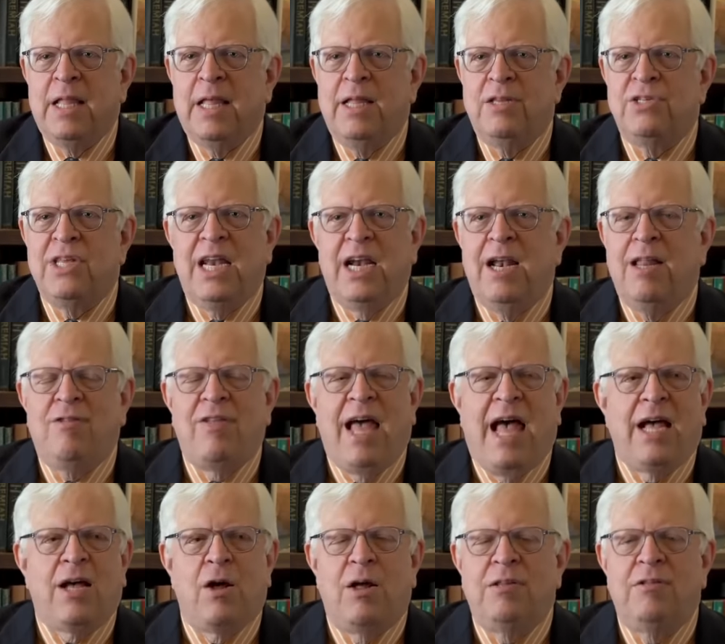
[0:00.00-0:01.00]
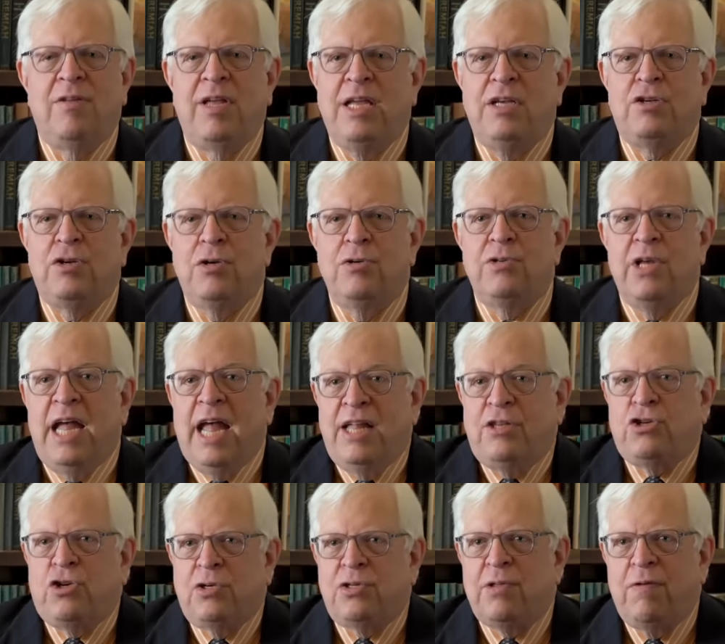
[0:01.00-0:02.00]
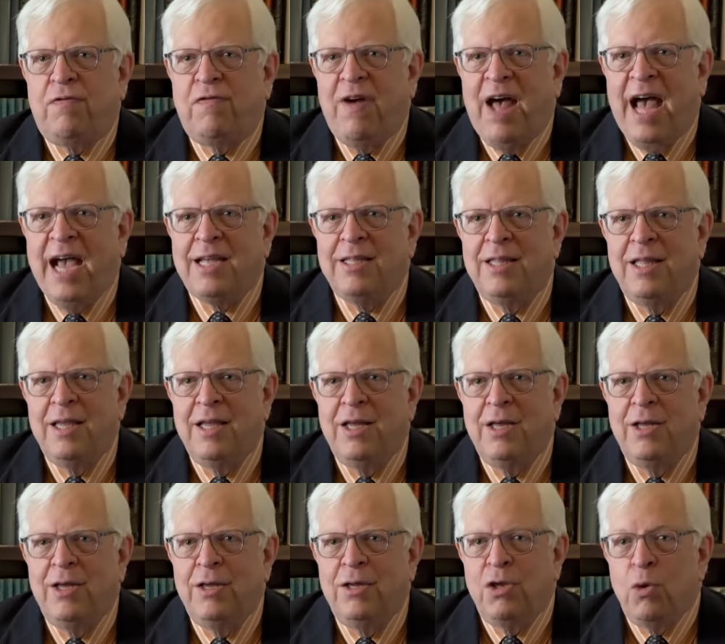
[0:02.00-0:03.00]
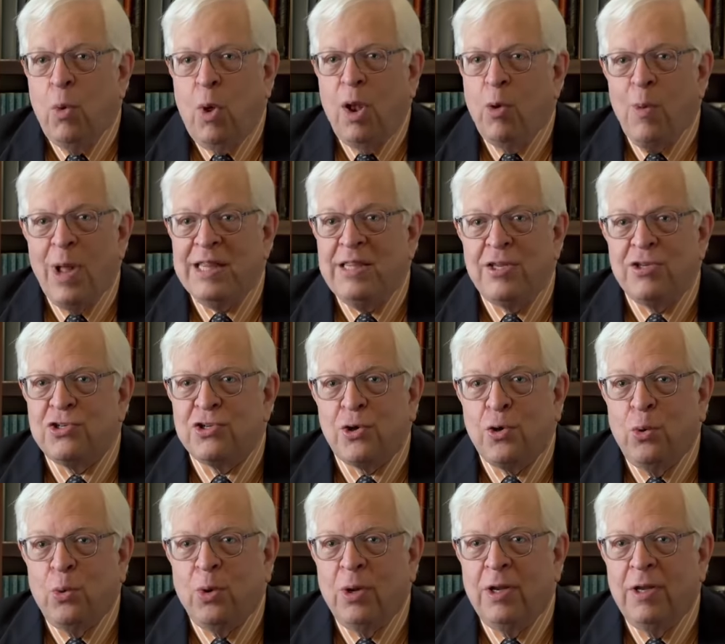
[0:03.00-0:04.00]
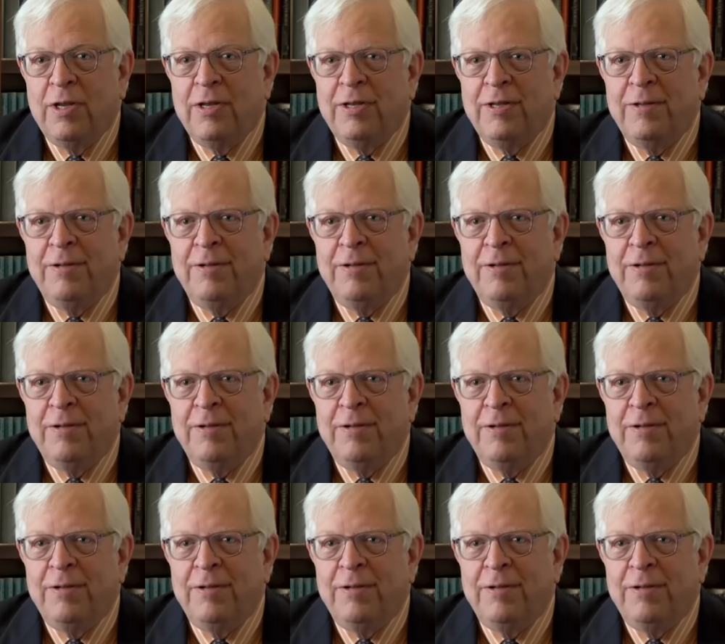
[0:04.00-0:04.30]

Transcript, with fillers: It's not an attack on teachers. It's just a fact. You all went to school.